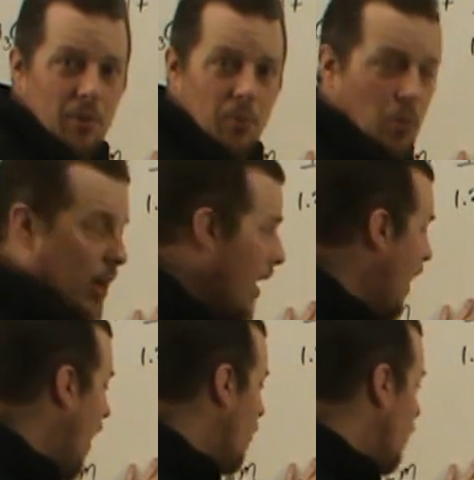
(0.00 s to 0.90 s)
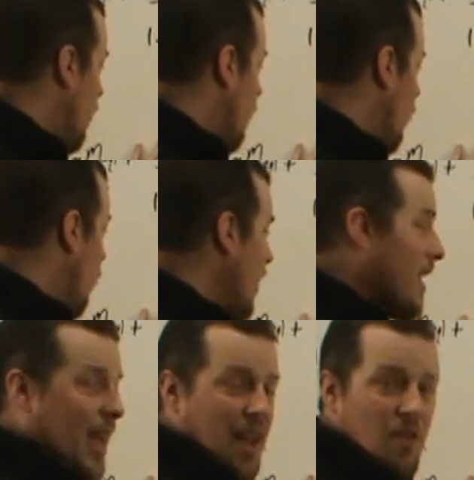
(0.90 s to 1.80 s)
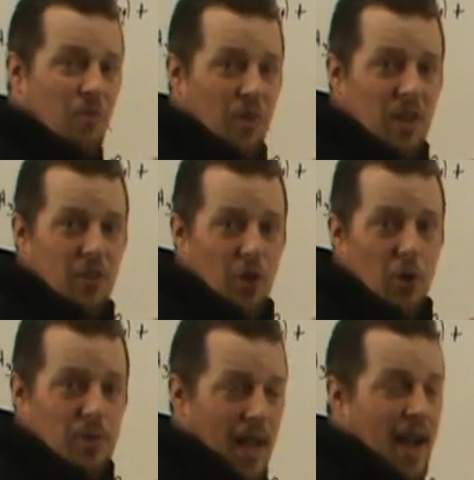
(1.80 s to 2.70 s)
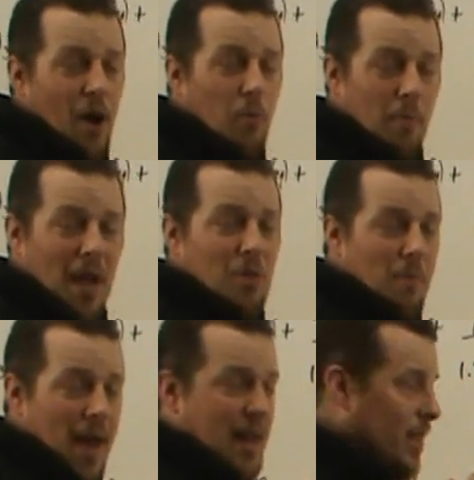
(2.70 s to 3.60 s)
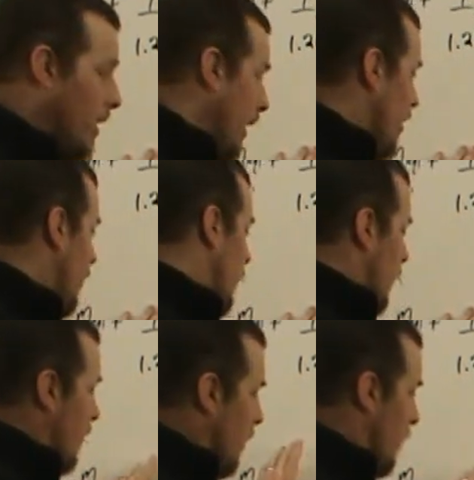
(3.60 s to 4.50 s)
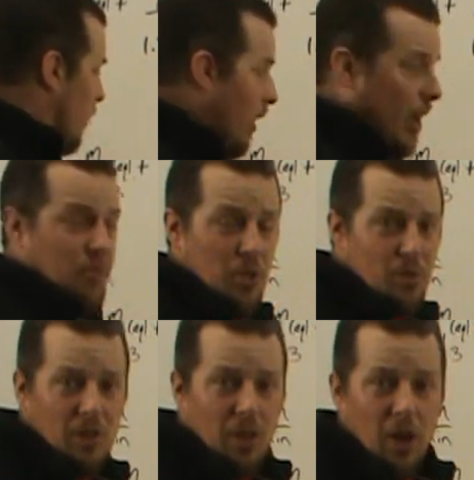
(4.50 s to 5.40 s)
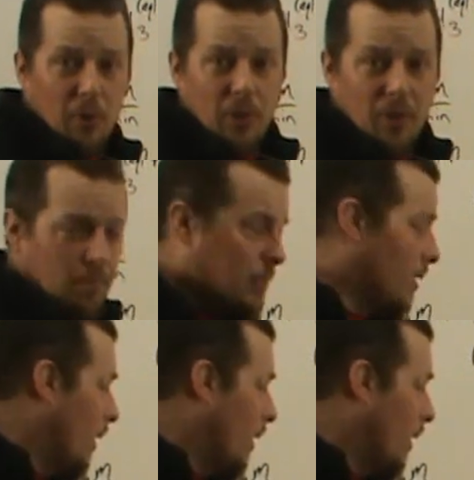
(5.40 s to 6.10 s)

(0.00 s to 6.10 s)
1/2. We can figure those out mathematically. I have to use a logarithm,